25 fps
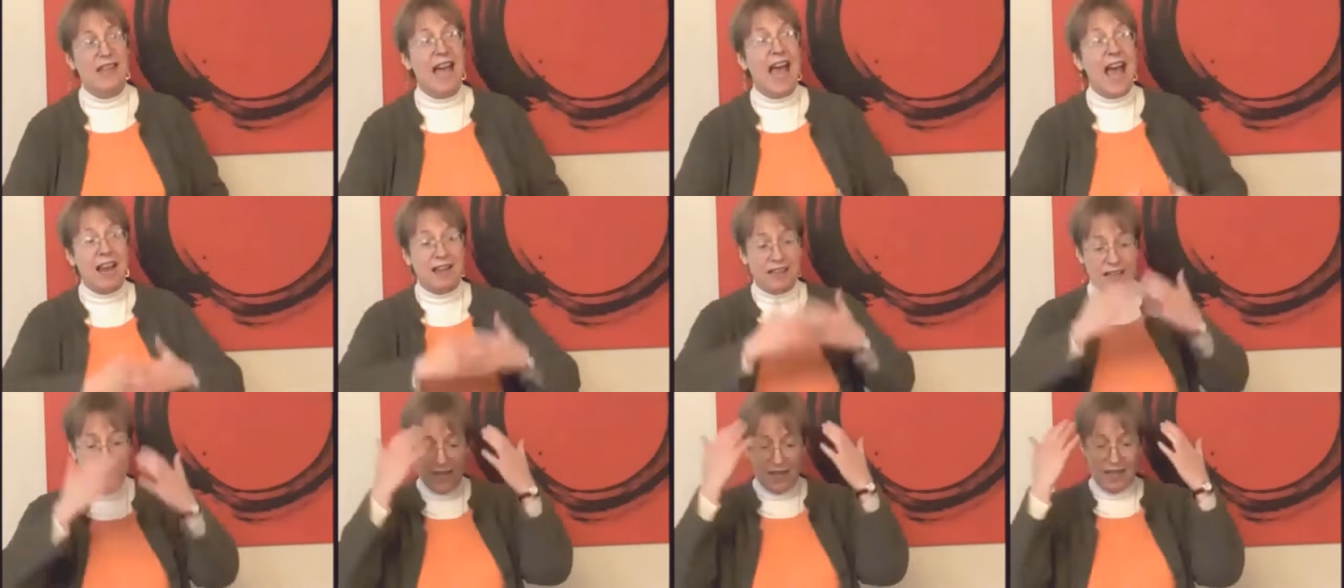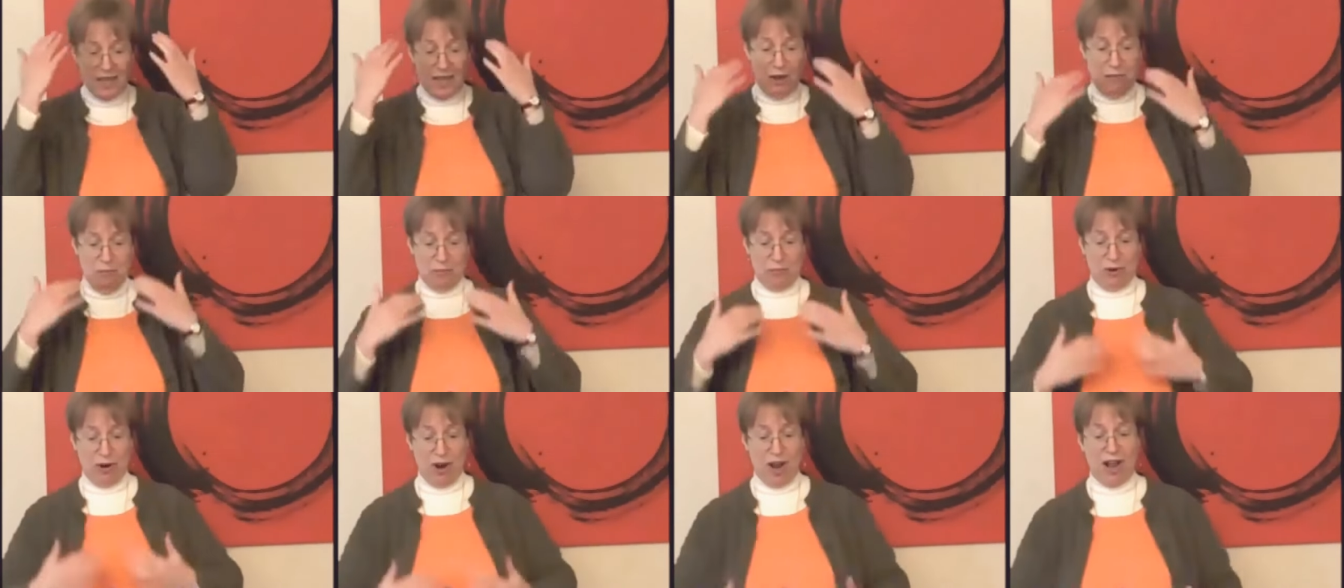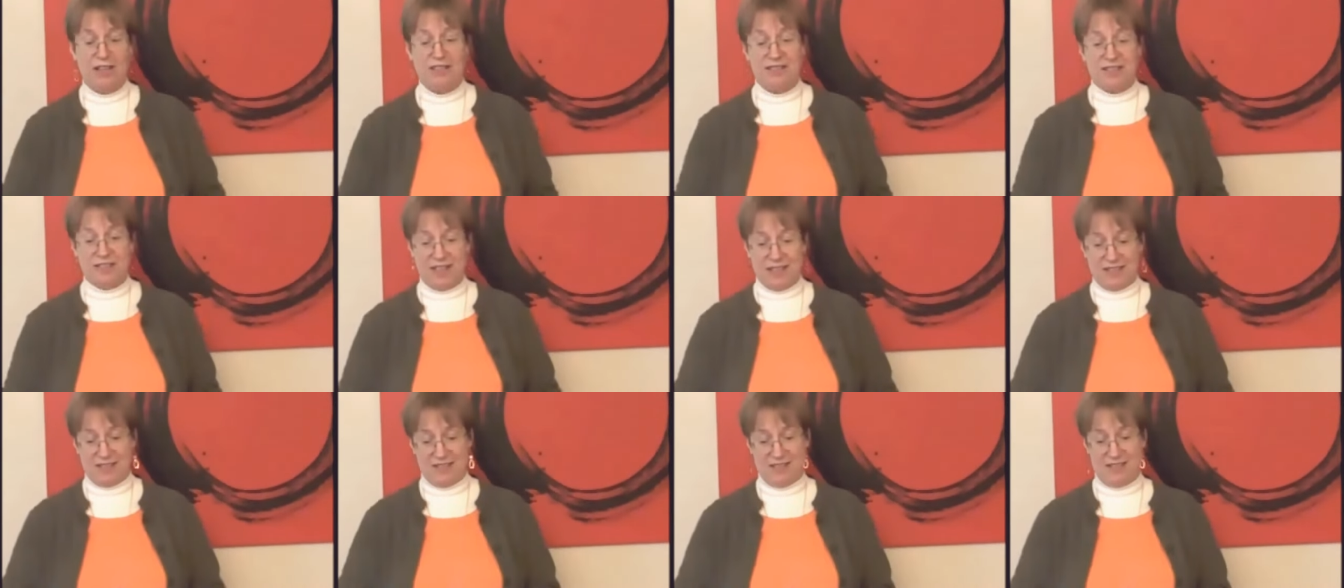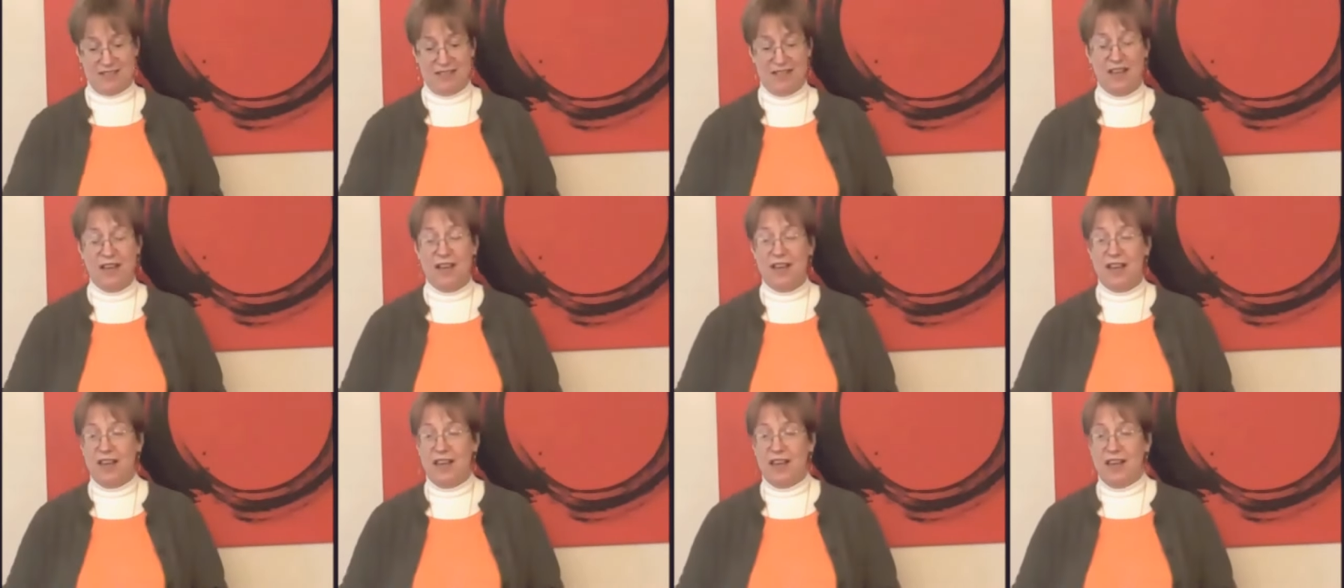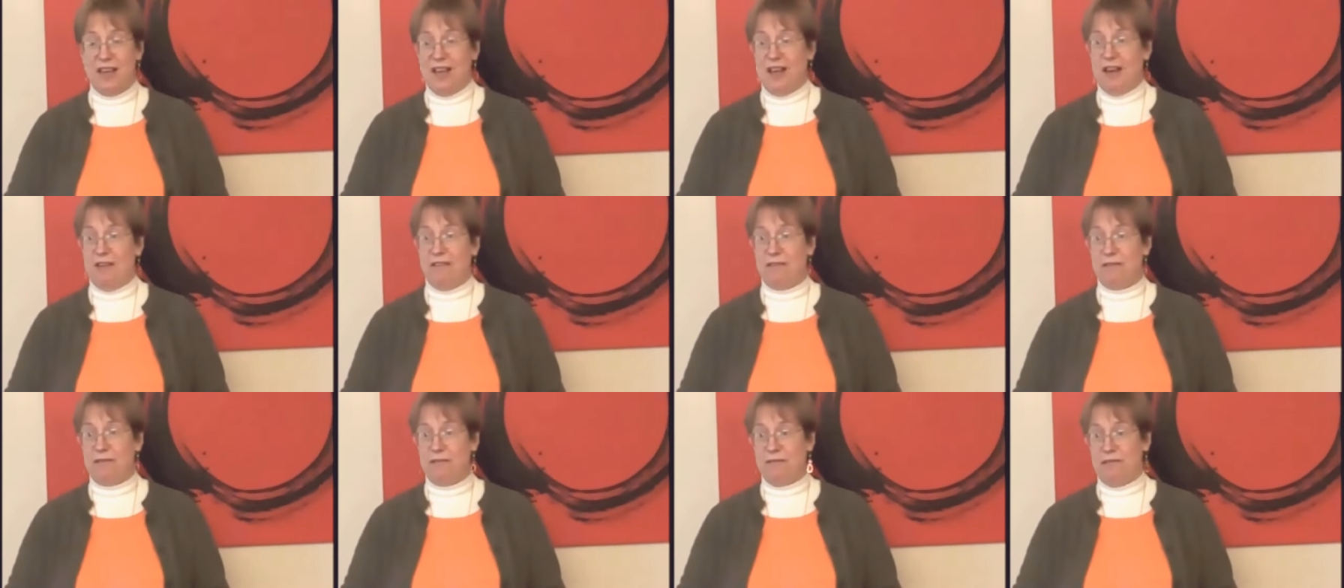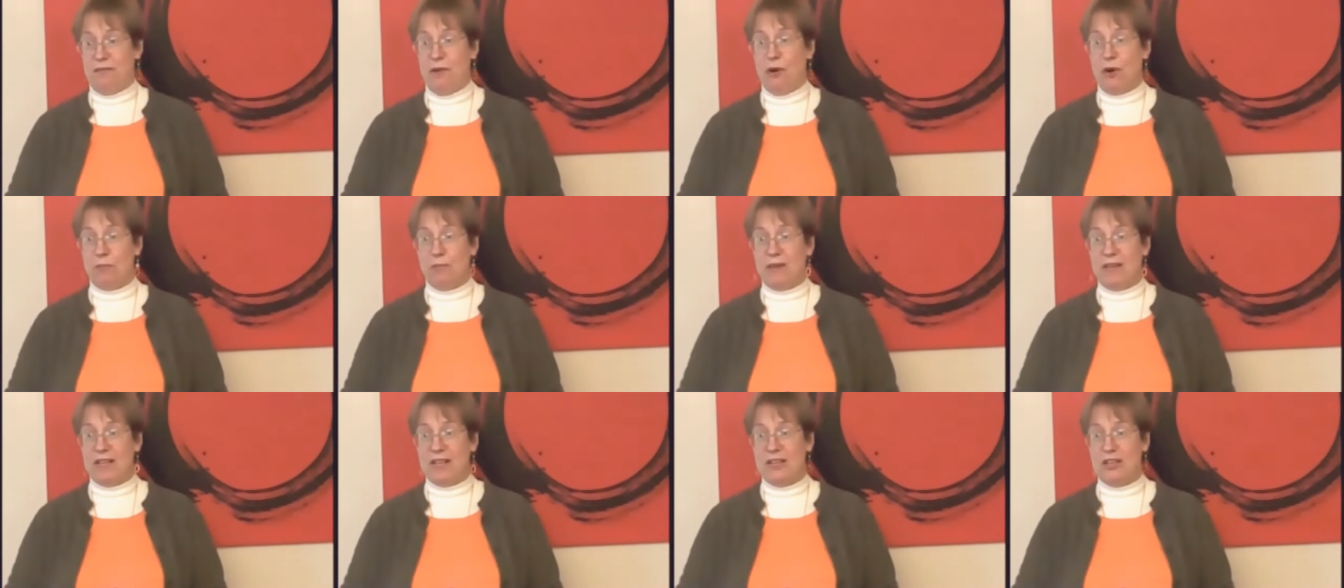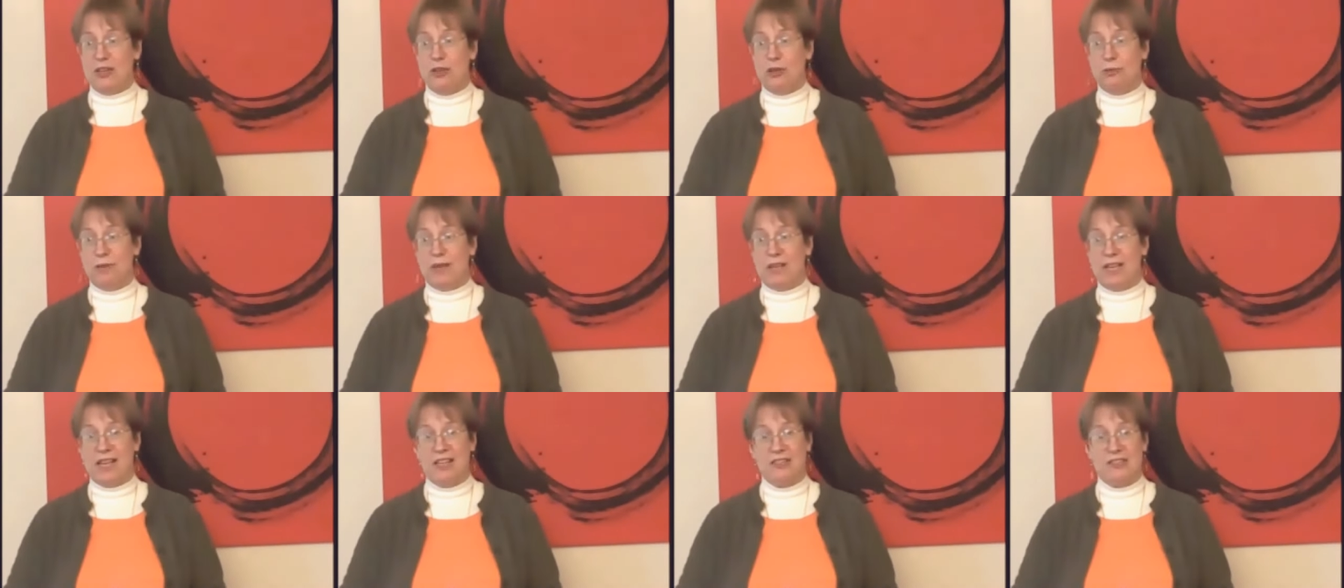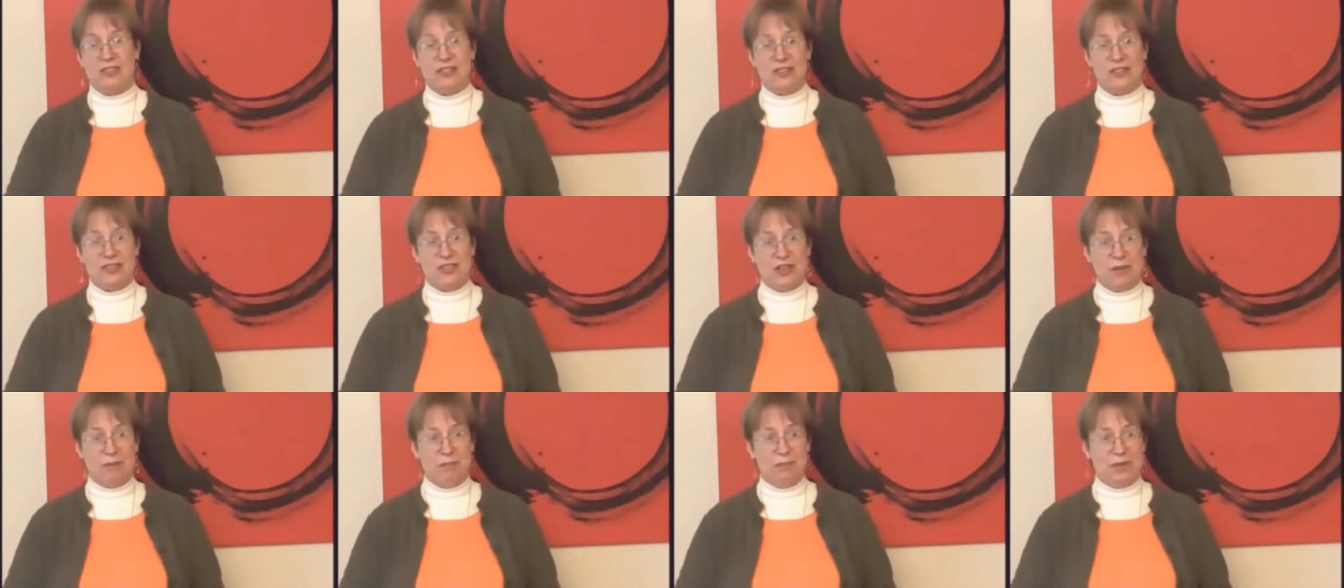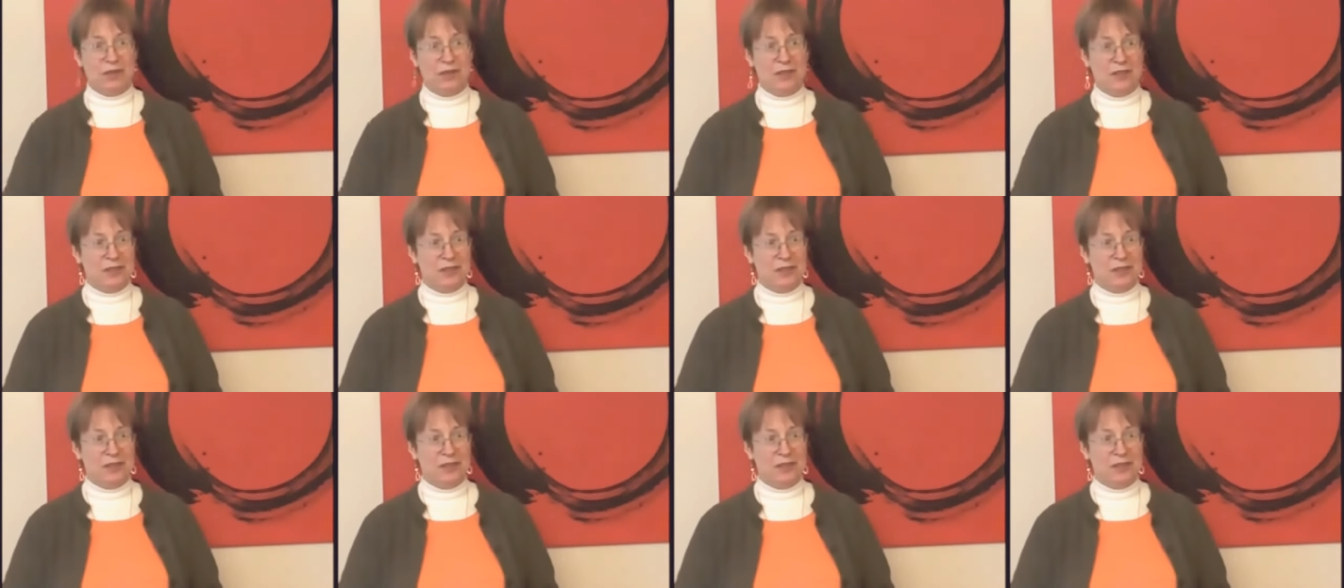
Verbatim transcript: And that process of forming a new relationship,